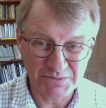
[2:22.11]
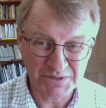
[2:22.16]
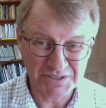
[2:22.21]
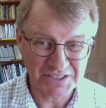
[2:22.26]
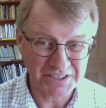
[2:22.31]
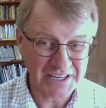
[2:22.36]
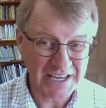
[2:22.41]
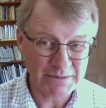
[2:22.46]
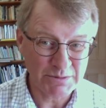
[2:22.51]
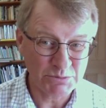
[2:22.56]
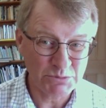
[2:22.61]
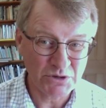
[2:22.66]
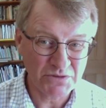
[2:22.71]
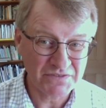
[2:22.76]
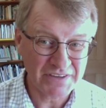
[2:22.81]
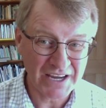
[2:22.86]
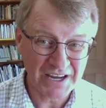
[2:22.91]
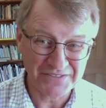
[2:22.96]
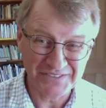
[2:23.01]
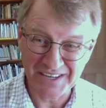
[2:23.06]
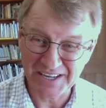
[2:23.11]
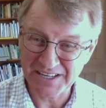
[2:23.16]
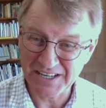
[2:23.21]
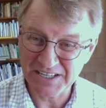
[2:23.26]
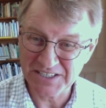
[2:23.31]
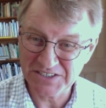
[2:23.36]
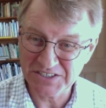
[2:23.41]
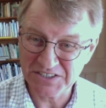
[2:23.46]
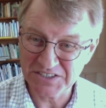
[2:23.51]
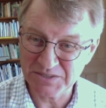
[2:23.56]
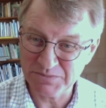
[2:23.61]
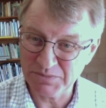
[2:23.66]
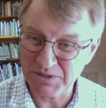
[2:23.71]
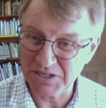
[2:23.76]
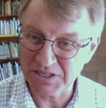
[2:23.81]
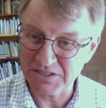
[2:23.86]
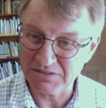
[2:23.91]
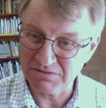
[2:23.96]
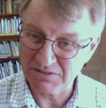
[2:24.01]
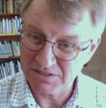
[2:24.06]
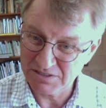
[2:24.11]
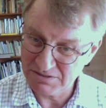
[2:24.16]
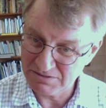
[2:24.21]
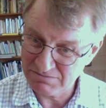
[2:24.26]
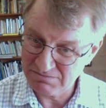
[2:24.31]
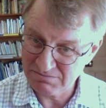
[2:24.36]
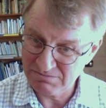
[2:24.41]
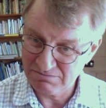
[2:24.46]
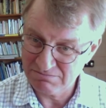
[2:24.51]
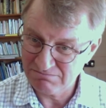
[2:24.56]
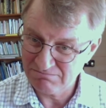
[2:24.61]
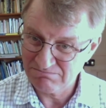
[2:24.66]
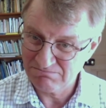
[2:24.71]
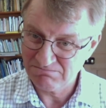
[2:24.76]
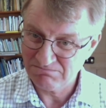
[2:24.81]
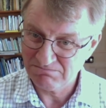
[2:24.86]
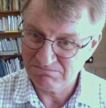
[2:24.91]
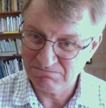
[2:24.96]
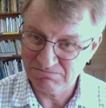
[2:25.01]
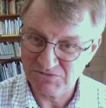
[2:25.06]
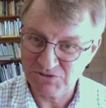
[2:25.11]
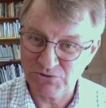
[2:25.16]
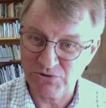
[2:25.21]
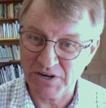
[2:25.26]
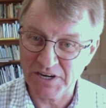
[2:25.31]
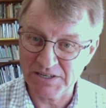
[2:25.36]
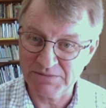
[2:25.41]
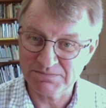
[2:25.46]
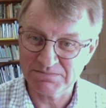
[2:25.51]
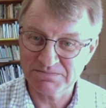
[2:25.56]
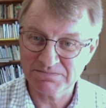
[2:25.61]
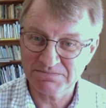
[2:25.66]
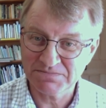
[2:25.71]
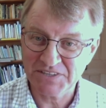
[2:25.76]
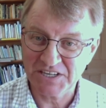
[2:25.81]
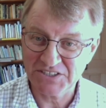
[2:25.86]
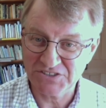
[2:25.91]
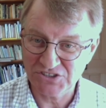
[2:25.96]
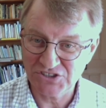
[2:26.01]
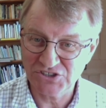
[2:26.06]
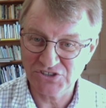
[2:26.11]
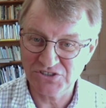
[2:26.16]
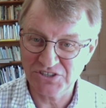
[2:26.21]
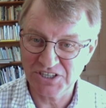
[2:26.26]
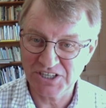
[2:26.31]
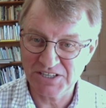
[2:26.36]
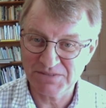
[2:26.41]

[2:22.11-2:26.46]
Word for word: but the neighbor moved out and the headaches disappeared. Great. Thanks for tuning